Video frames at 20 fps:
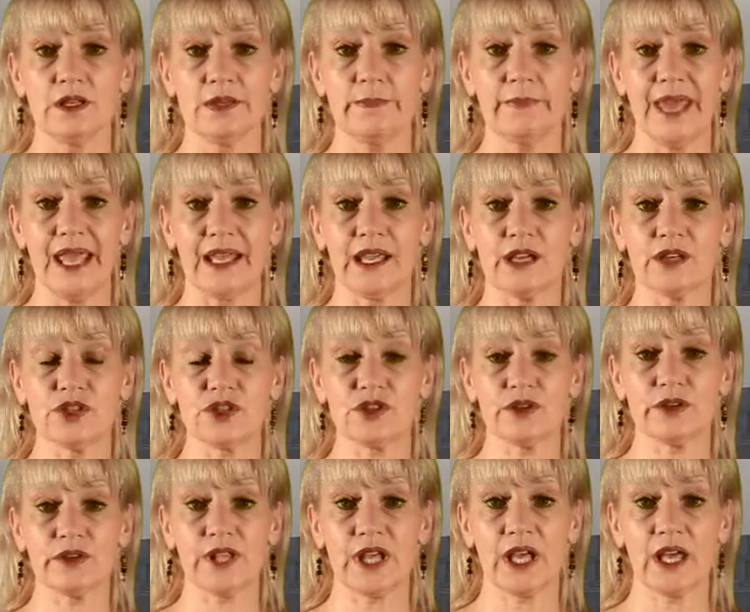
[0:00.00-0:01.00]
making
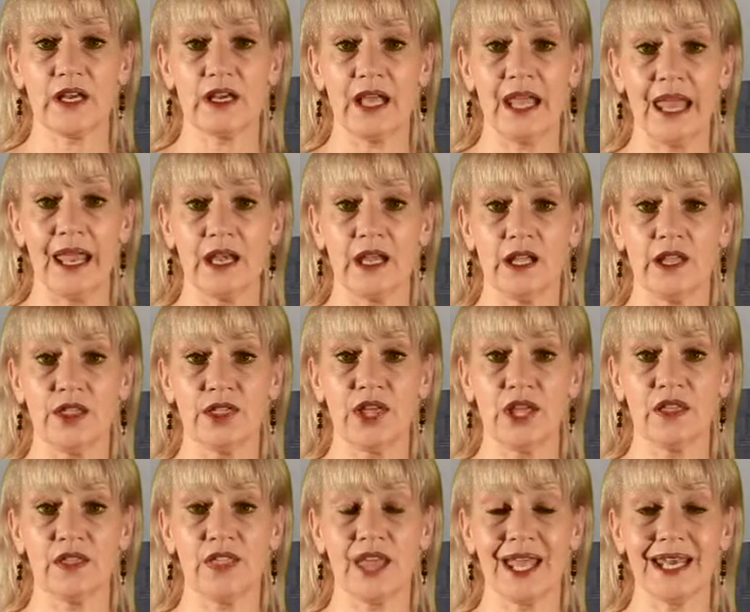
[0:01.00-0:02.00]
sure that
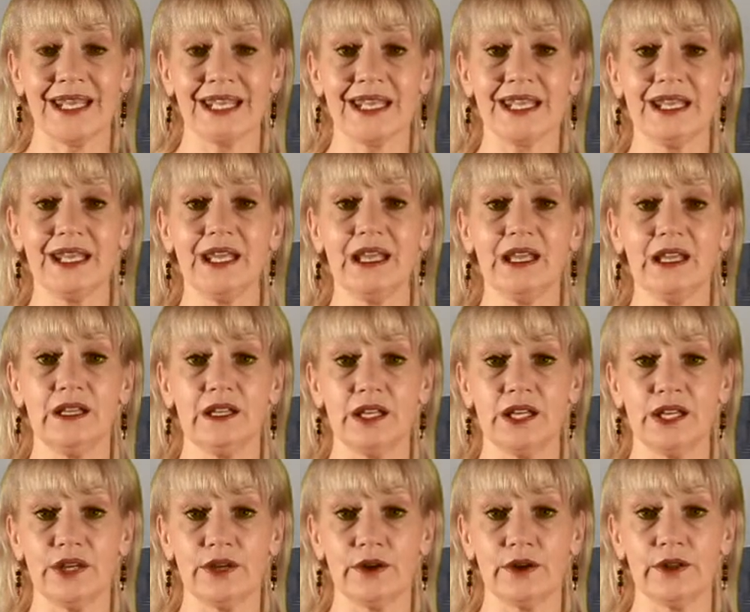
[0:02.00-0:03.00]
anything that he can
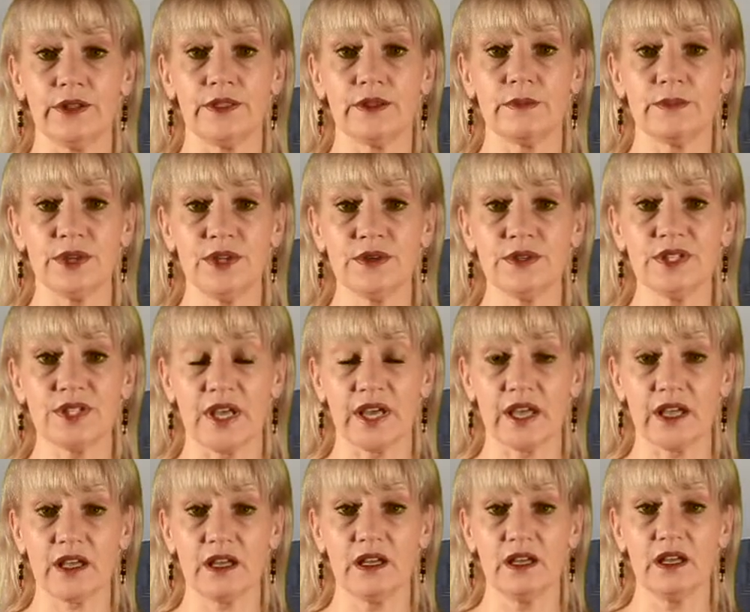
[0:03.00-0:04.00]
hear in the
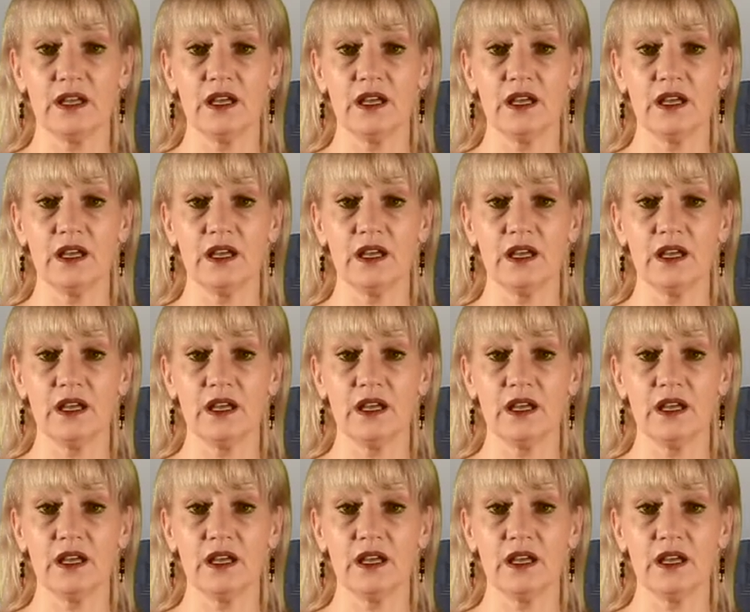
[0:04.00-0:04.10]
music,